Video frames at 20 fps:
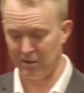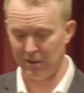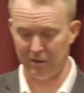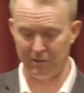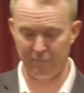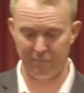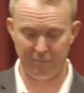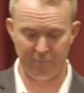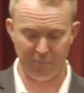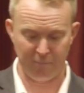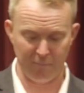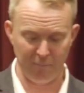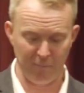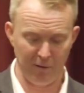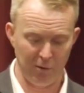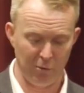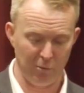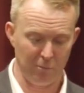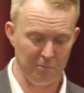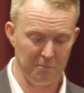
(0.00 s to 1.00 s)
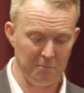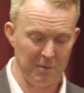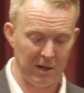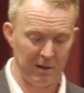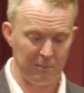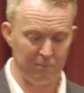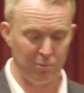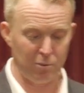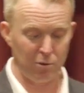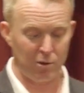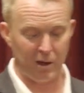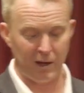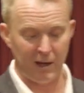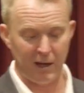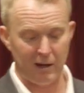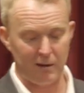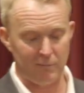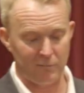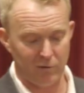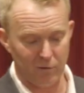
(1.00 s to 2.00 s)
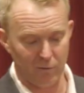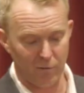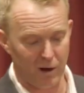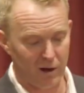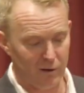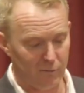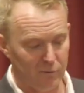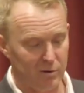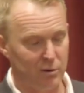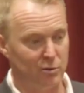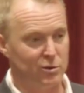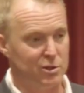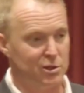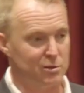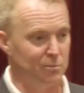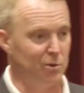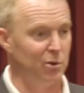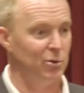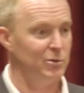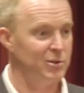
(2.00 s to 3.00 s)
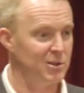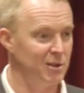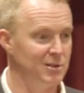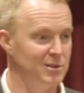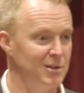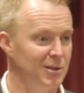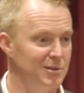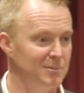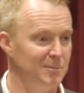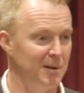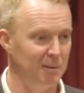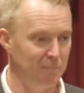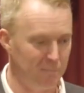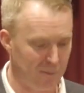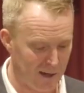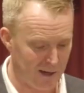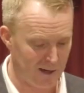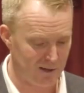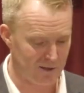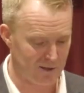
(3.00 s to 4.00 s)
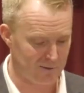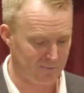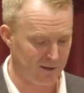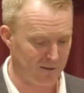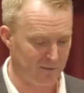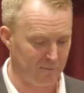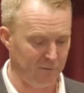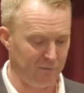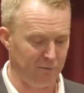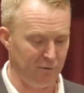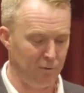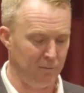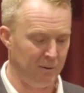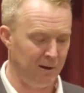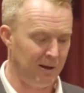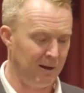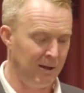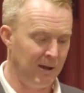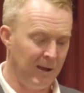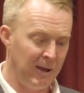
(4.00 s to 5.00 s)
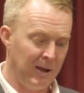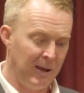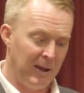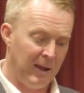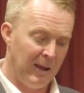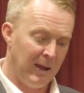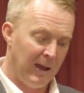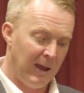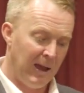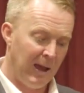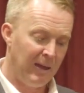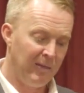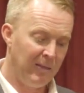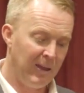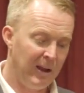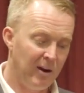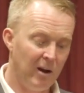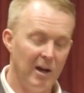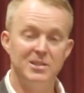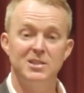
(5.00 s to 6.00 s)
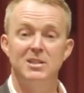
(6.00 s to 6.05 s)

like a little mini book. I get them to write it real small so there's not as many pages, makes me feel better. And then I